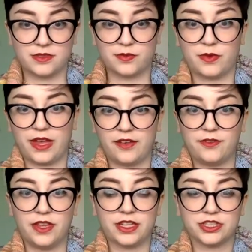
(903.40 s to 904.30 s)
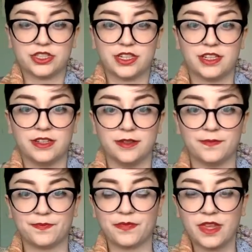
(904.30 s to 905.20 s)
like, I feel like it's just going to
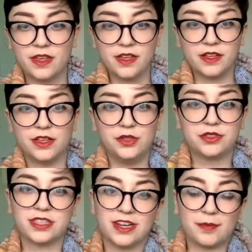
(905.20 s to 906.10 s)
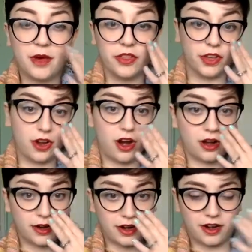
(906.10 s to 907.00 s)
loosen up all the
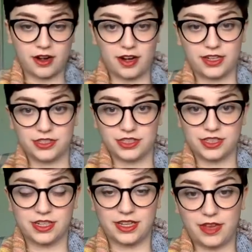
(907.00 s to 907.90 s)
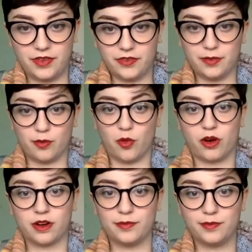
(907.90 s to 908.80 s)
garter, and it's just going to have even
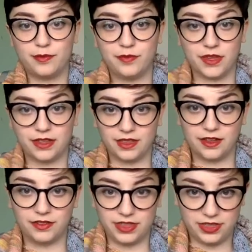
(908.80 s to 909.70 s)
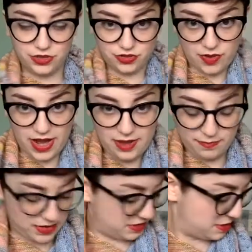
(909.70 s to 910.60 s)
more, like, lovely drape,
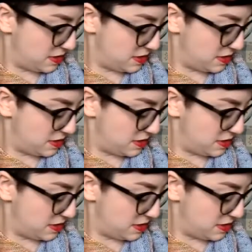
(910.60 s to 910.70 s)
and